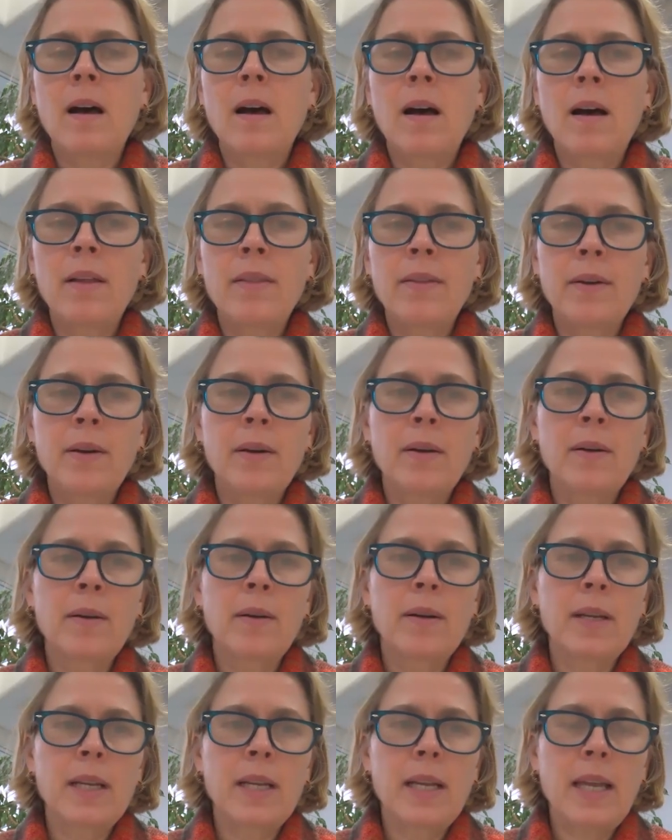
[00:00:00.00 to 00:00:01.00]

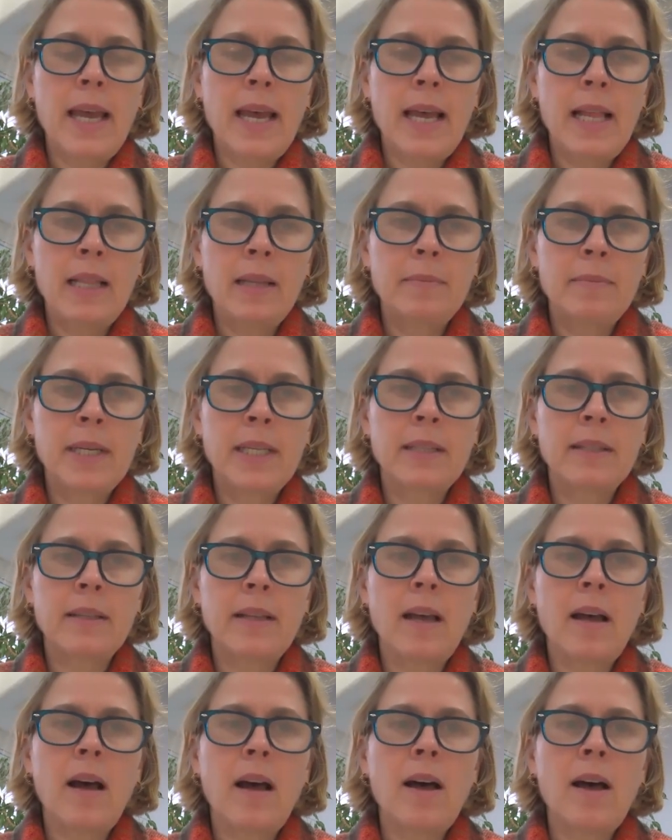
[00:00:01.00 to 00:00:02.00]
other
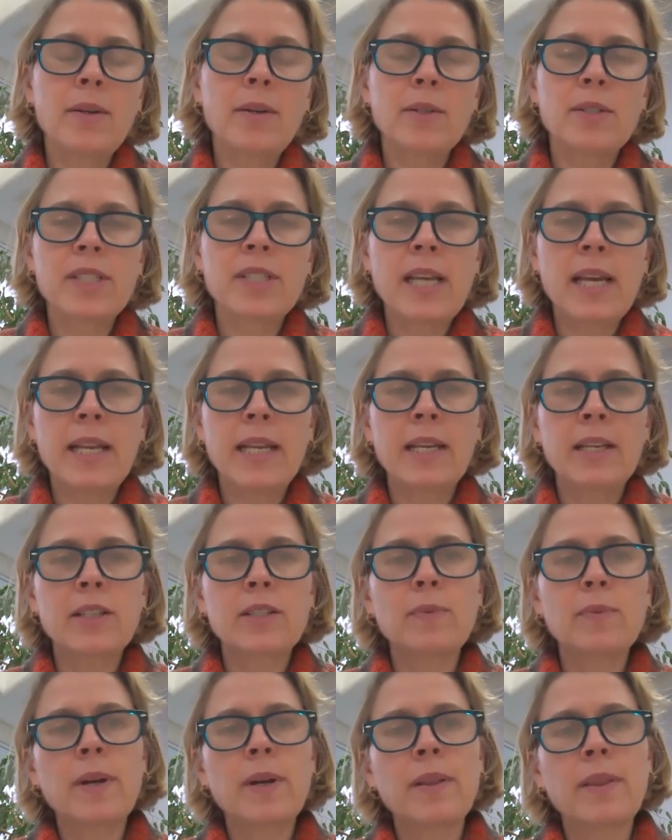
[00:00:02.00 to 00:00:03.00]

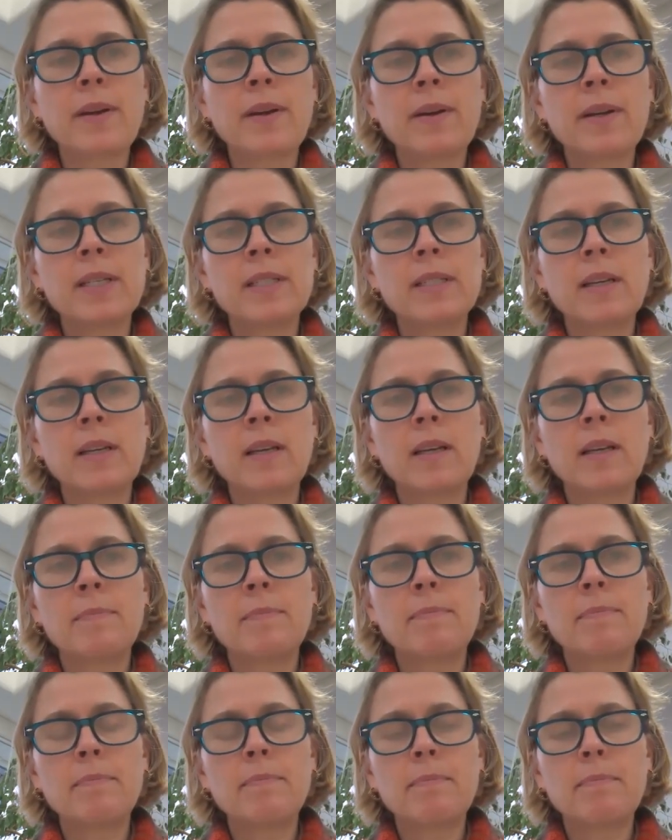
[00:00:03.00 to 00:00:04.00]
settings where there is
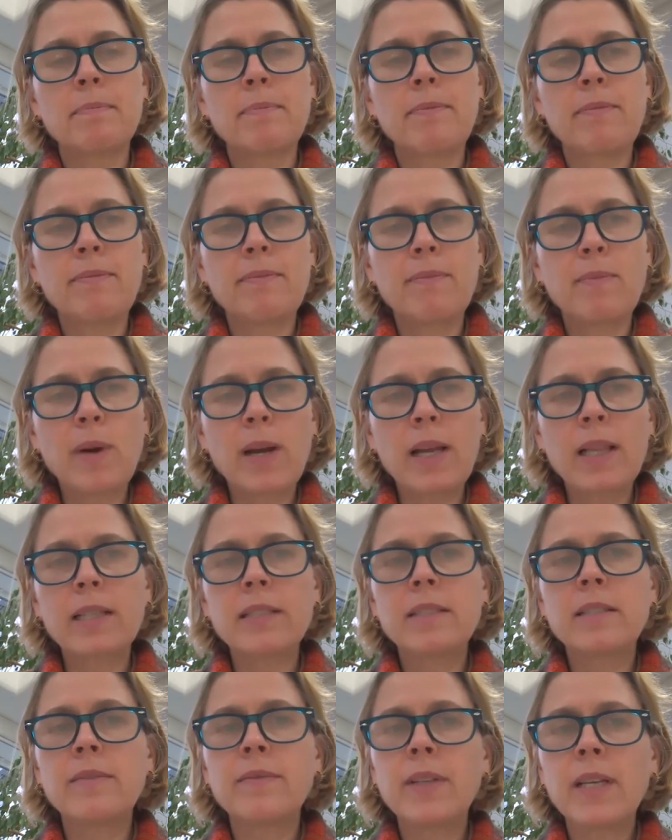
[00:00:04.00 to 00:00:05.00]
a
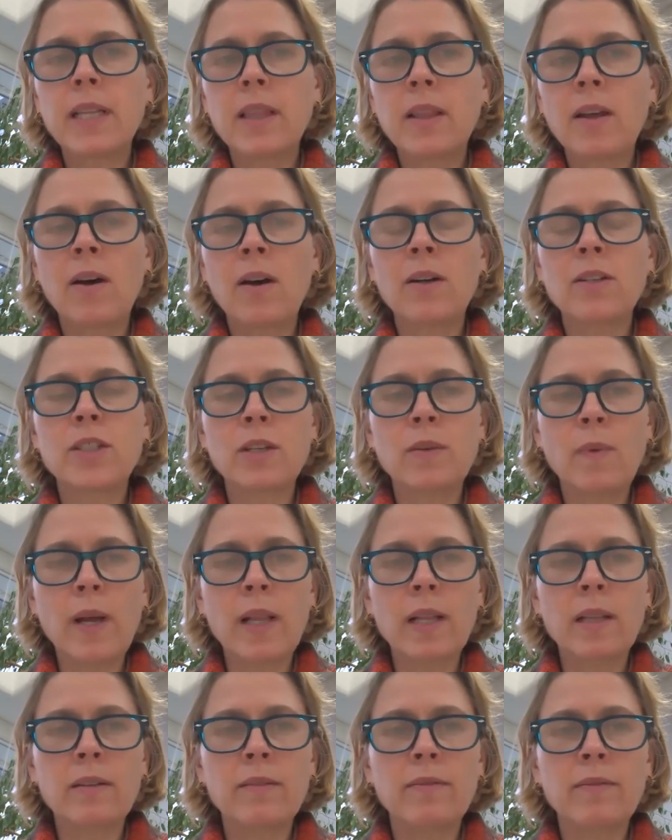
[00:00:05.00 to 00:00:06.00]
relatively large and
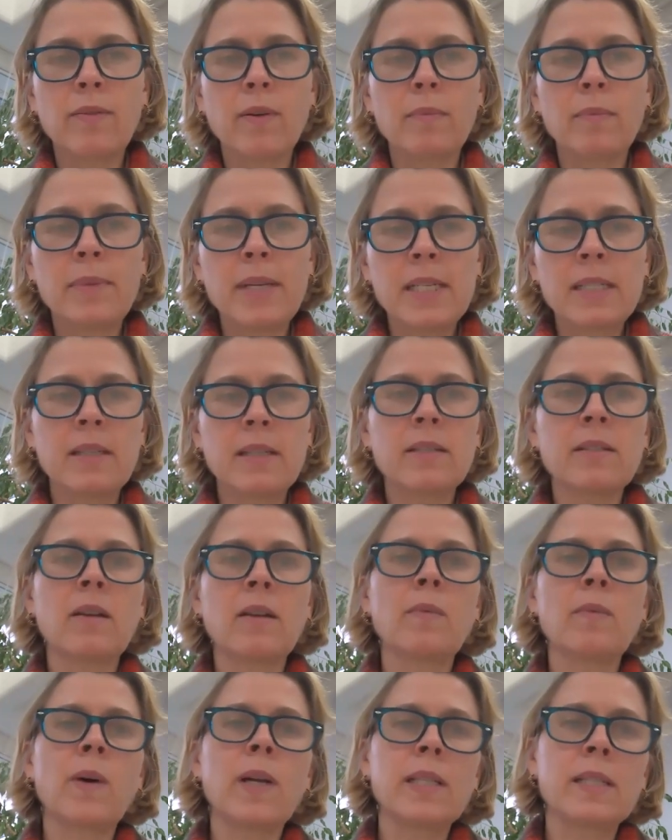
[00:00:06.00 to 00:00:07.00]
well-informed business
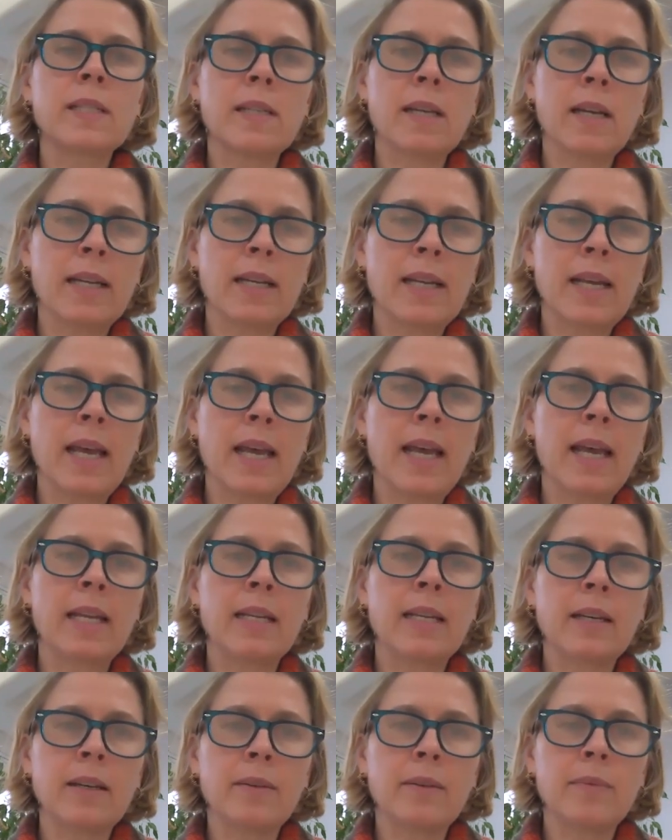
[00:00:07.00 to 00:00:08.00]
on one side
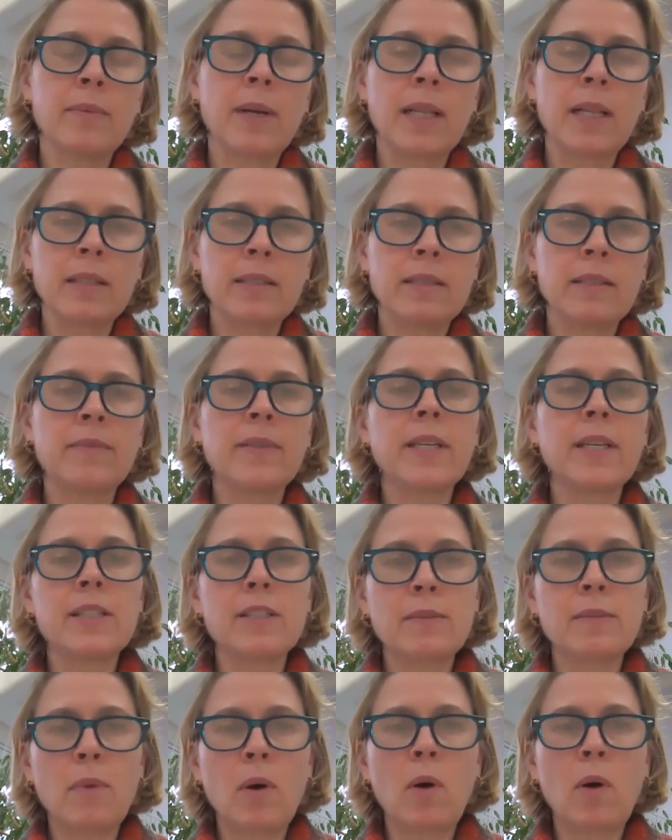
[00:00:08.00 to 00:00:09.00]
and a relatively
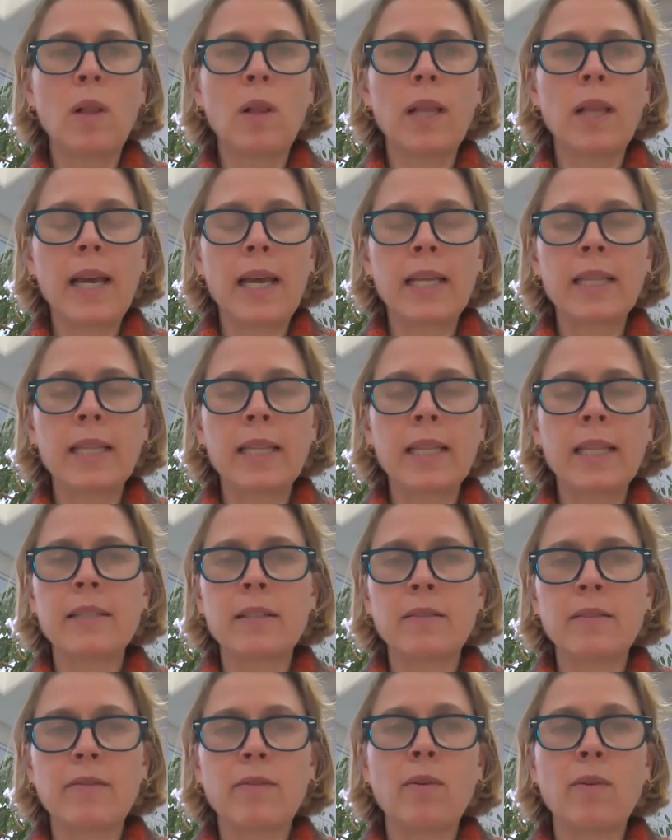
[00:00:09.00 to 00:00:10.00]
small and less
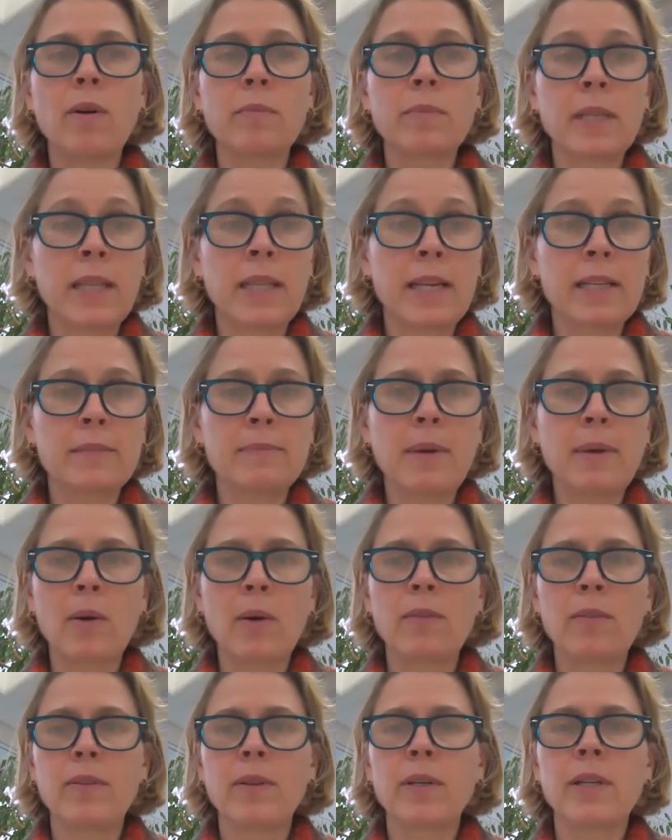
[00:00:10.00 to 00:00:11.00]
informed and less
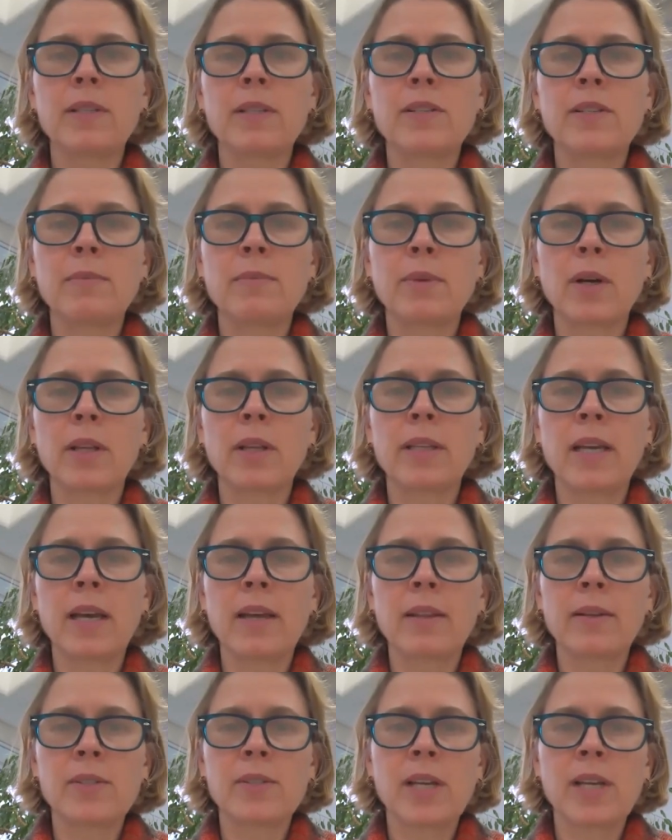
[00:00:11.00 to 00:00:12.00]
powerful consumer on the
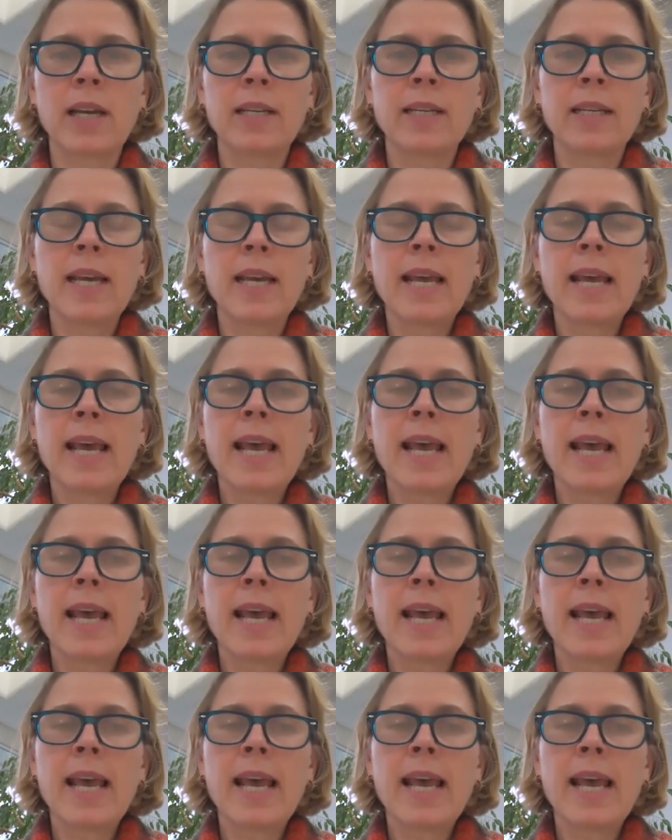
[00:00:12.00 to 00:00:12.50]
other side.